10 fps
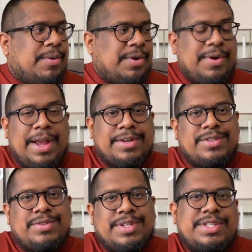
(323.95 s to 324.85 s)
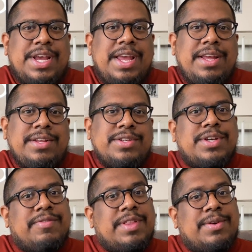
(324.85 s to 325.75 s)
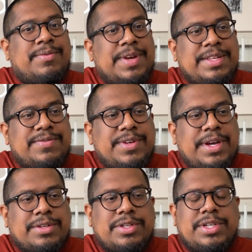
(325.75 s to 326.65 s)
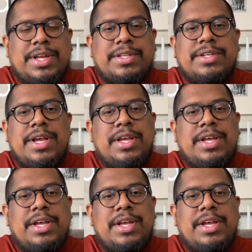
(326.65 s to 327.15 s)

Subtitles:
your extra change. You have a little vase for your extra change.